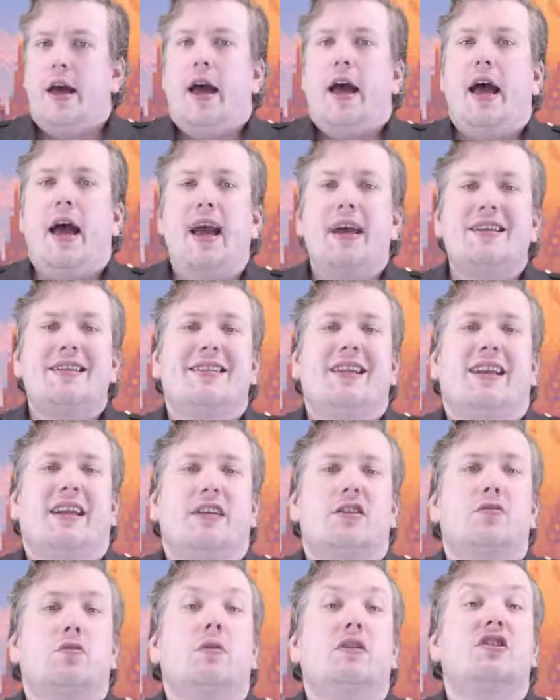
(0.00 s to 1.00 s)

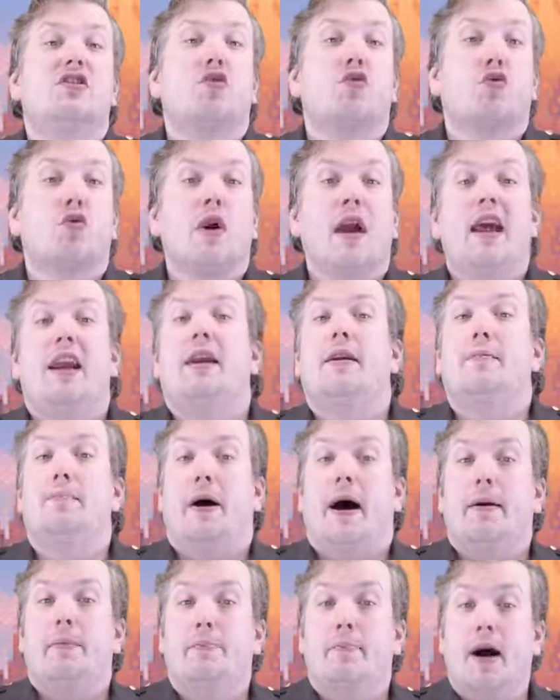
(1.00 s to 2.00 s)
Exodus was created
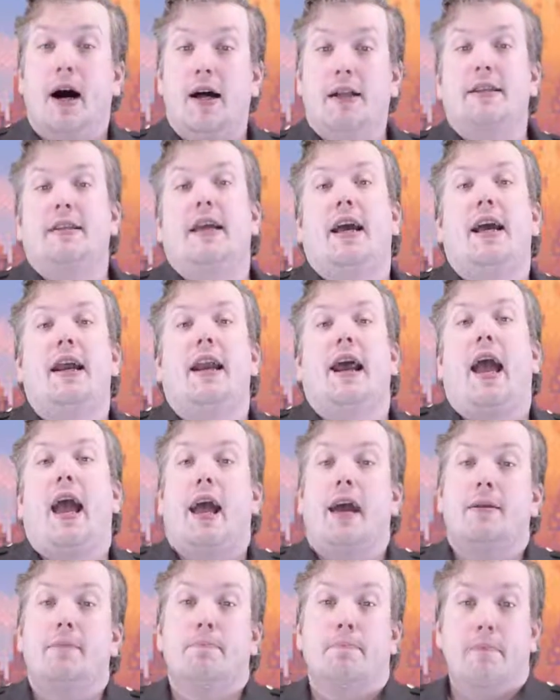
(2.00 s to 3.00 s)
by Mondain
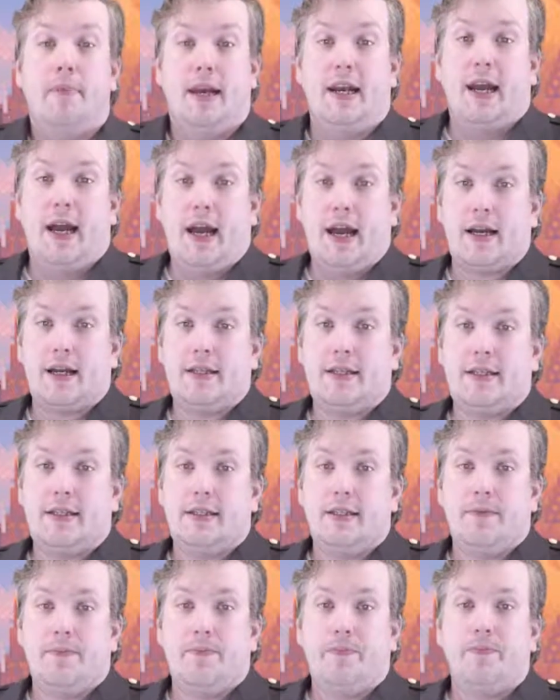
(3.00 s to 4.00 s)
and Minax,
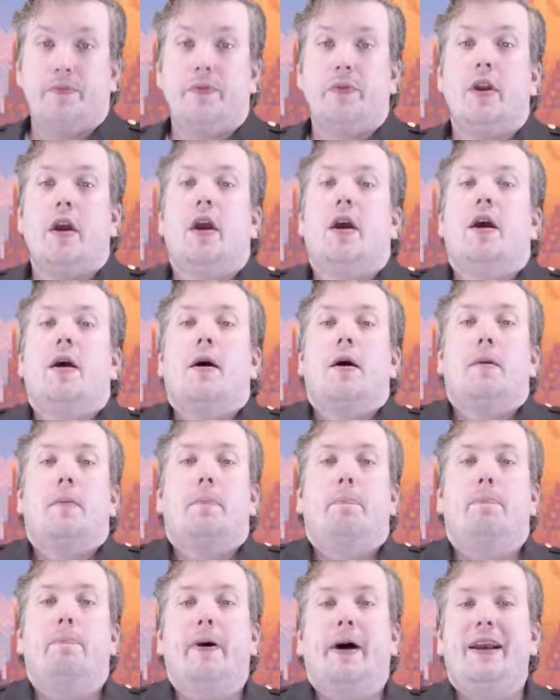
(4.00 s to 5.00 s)

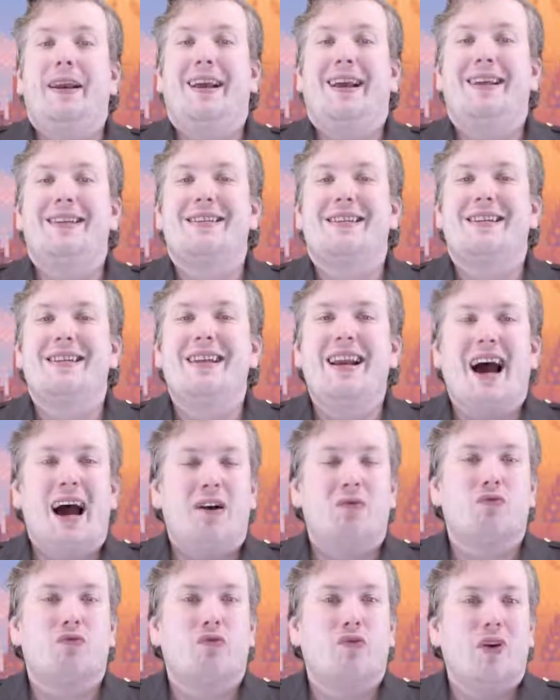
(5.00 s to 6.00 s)
but it's not
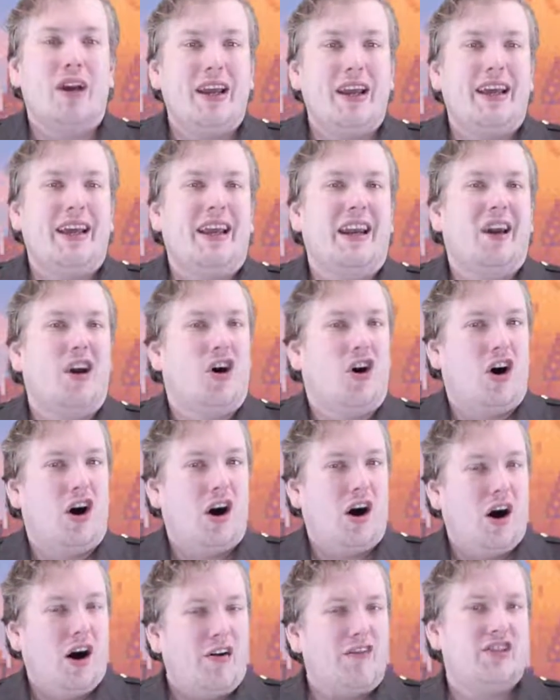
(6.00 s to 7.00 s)
really an
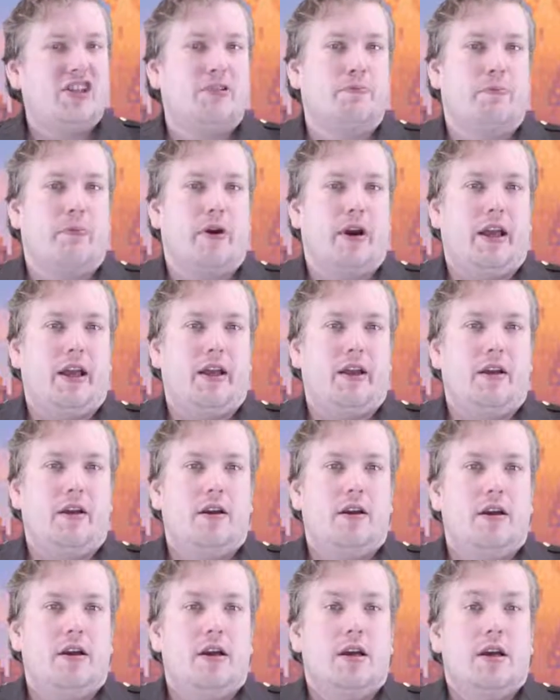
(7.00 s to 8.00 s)
offspring.
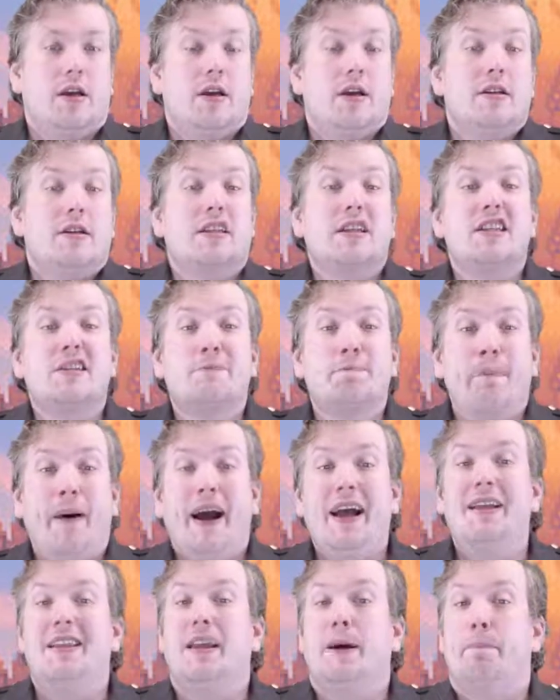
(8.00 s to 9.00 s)

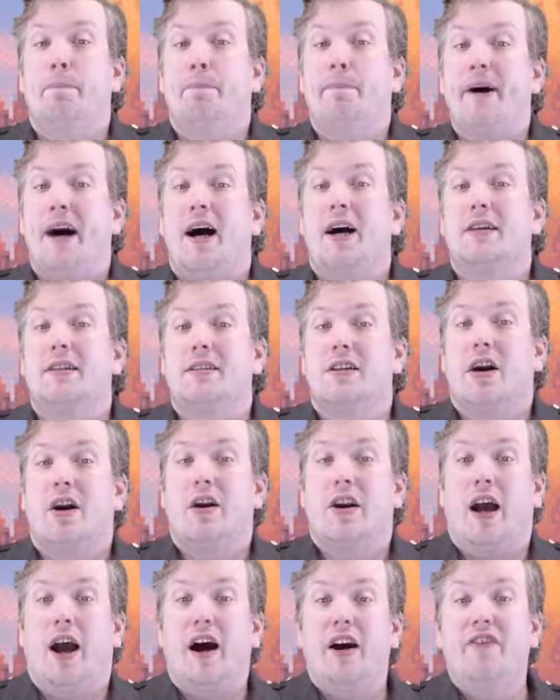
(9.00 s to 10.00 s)
Despite the box
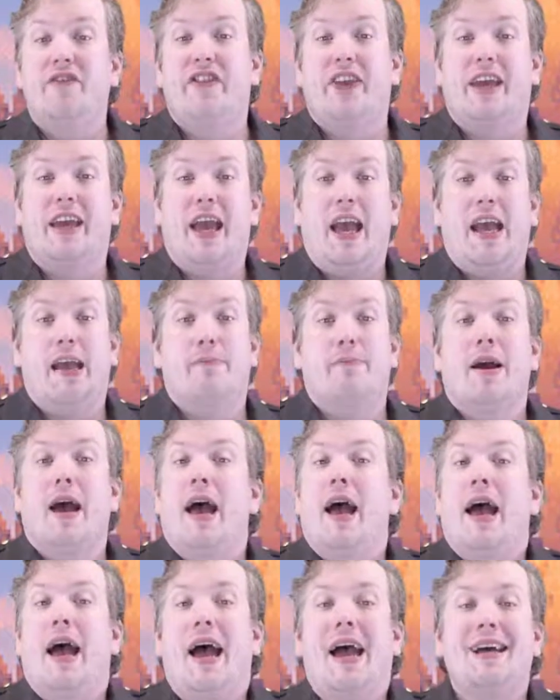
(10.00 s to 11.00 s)
art of the game,
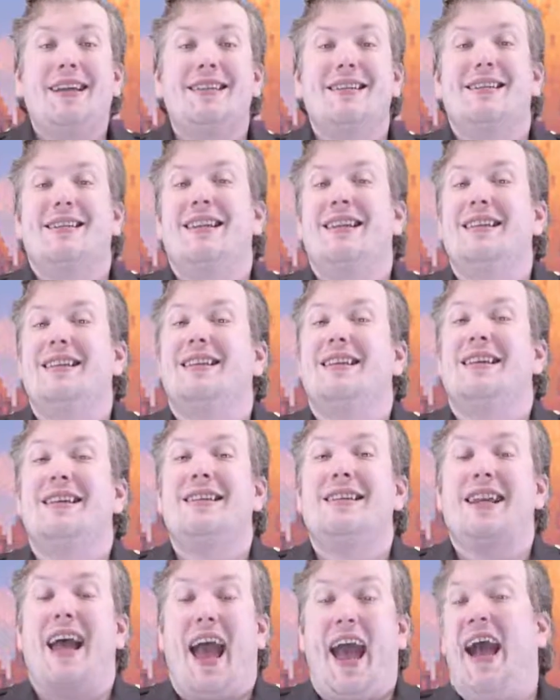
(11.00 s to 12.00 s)
Exodus
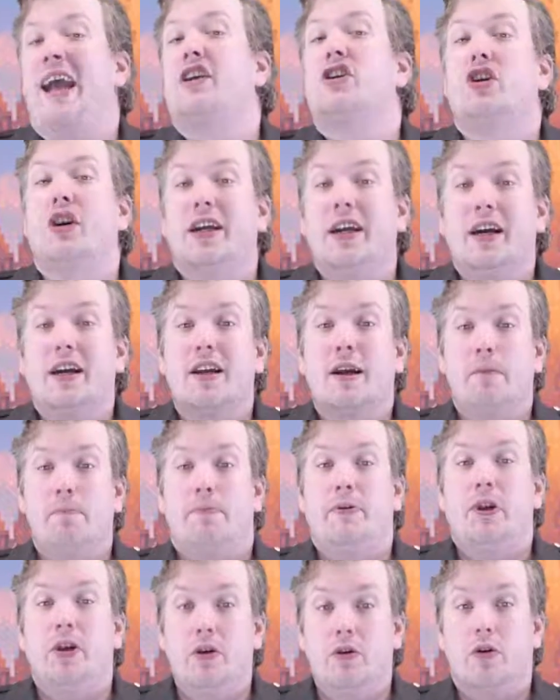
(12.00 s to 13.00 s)
is actually a
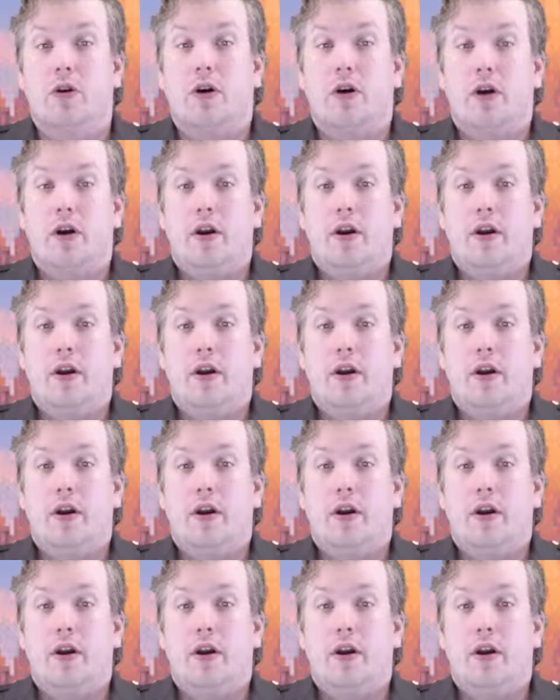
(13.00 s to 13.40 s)
computer.